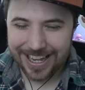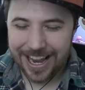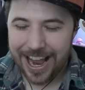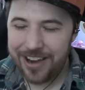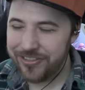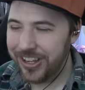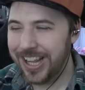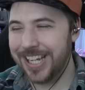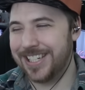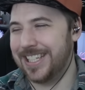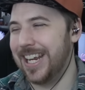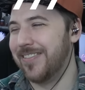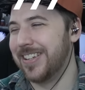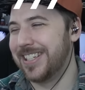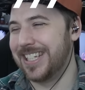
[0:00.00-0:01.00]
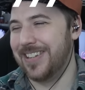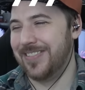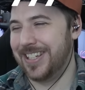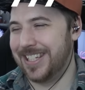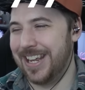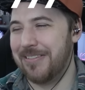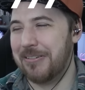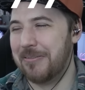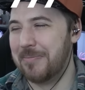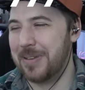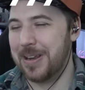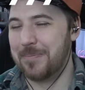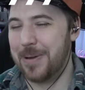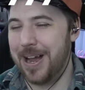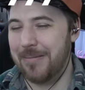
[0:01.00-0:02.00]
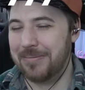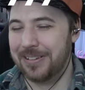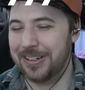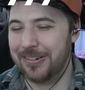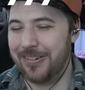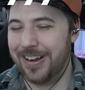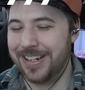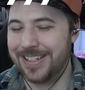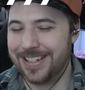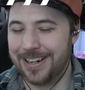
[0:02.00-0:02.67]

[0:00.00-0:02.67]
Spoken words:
I feel like 777 would be a popular one